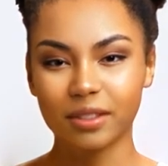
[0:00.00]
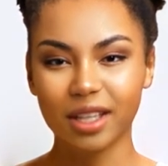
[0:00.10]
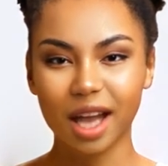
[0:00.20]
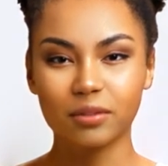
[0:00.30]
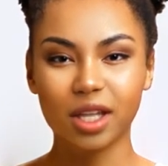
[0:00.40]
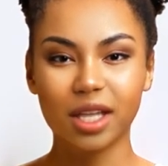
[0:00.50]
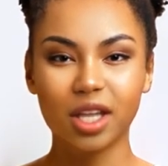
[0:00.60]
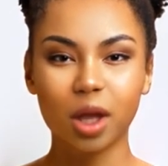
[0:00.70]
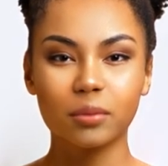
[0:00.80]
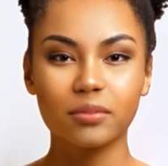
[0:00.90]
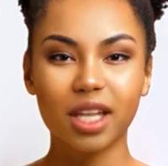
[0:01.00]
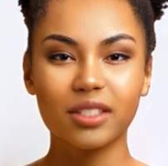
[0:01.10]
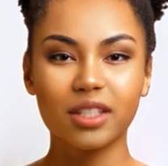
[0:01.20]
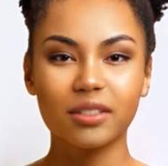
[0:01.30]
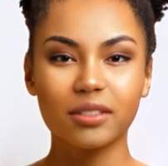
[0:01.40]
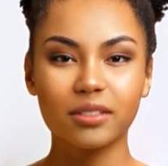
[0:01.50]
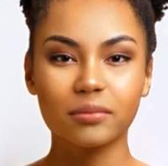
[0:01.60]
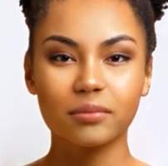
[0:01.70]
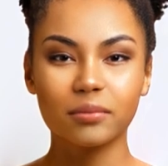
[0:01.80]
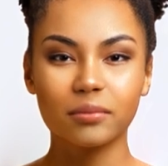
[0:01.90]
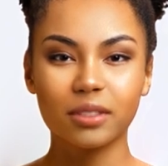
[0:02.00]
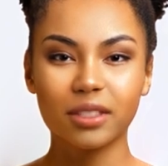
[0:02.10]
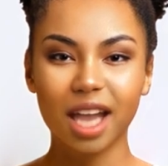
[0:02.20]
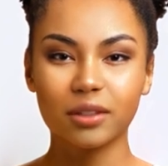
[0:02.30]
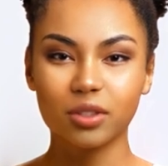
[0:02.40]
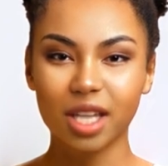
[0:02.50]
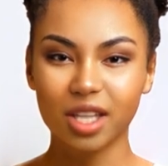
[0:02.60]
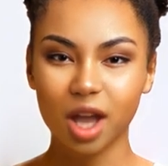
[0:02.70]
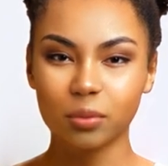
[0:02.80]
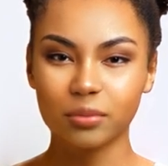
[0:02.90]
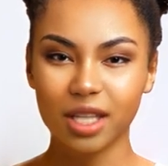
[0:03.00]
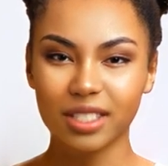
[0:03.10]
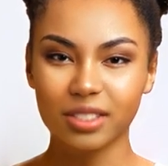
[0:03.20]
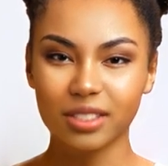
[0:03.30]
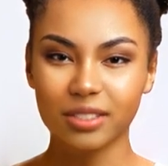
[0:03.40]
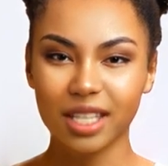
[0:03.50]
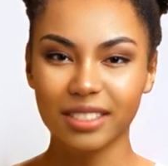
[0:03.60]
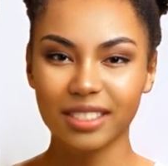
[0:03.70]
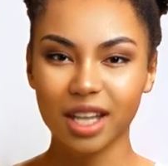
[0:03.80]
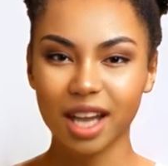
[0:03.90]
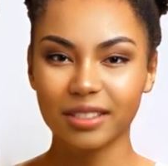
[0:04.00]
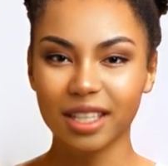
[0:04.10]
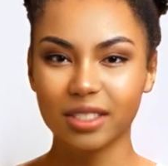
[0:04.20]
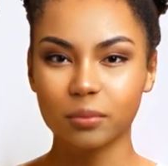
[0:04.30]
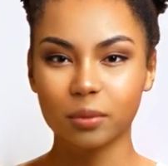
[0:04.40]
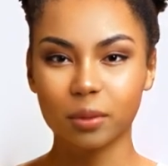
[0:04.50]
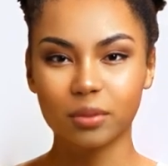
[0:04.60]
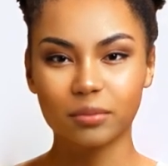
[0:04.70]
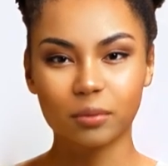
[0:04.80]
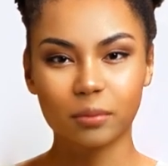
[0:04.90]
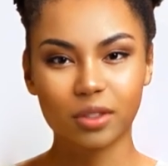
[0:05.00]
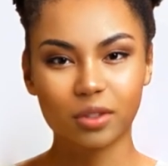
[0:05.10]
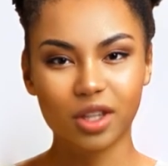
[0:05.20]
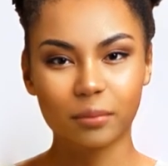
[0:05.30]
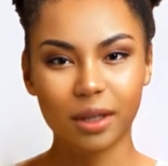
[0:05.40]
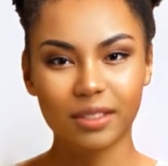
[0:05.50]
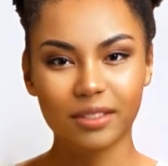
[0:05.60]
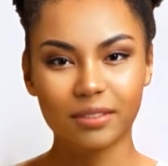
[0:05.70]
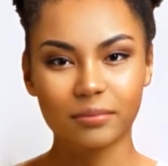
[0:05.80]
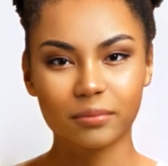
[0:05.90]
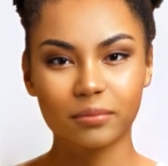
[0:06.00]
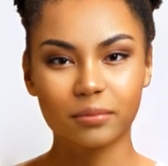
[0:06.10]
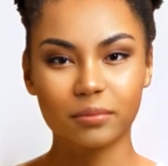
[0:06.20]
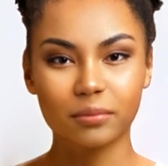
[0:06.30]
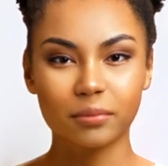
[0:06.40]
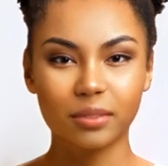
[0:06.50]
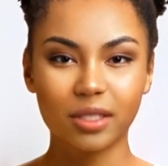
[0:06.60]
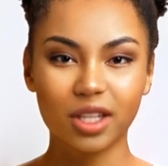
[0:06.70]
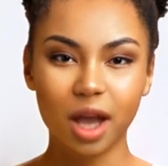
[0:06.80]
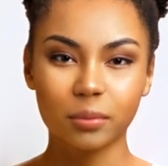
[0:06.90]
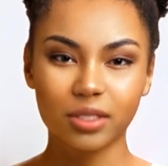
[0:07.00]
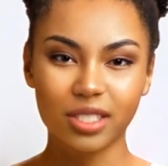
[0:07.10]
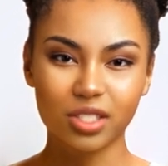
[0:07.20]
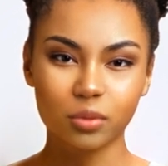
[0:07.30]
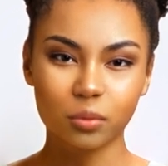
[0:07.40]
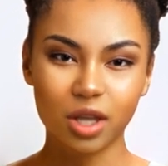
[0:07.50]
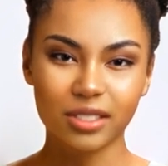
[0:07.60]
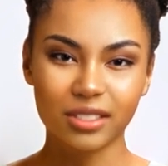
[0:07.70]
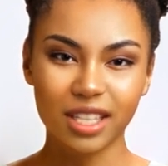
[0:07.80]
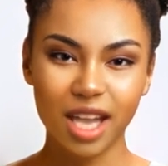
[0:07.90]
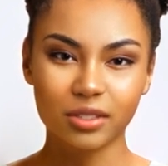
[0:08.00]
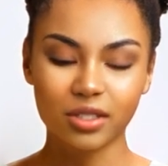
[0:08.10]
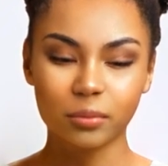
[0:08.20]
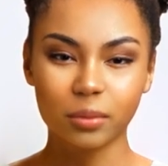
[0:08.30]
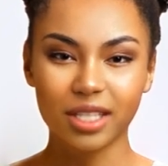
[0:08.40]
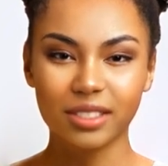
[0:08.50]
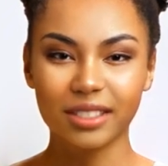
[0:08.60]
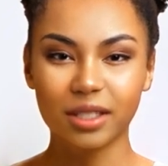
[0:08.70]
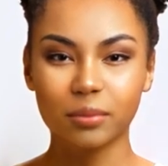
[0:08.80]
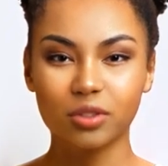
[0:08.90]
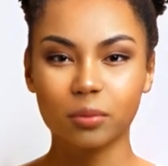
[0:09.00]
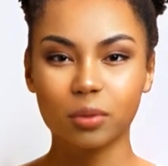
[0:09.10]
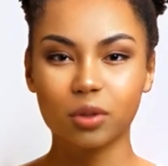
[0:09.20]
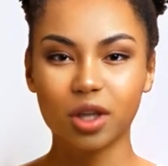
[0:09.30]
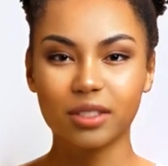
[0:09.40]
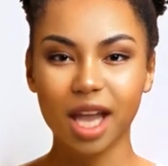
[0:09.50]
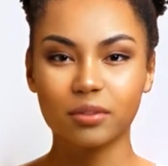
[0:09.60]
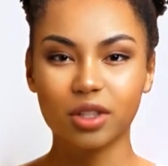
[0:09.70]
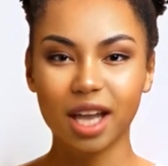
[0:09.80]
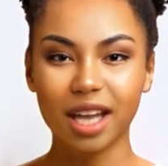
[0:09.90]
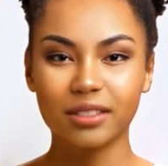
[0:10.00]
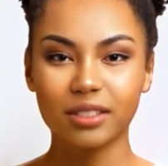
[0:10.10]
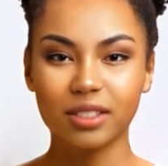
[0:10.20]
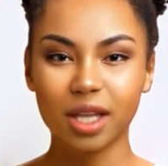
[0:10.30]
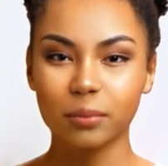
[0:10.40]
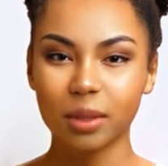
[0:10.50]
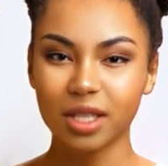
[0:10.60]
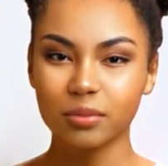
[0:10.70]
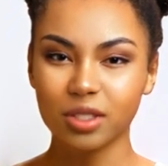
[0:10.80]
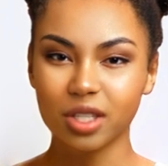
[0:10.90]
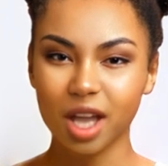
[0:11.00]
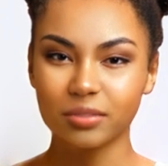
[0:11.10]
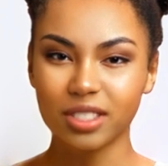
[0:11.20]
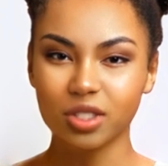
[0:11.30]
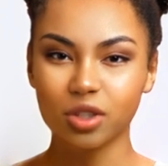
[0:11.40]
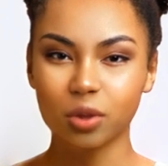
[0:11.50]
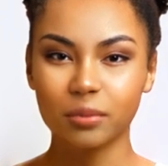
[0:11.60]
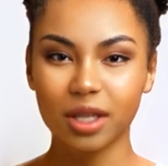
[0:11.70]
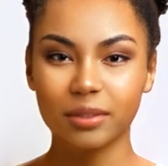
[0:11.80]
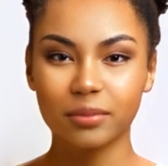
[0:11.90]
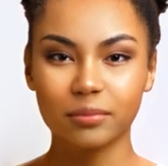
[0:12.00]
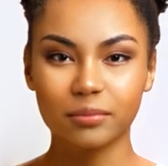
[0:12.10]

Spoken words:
The African Cup of Nations. The African Cup of Nations is the continent's premier football tournament. The competition brings together the best teams from across Africa to compete for the coveted trophy.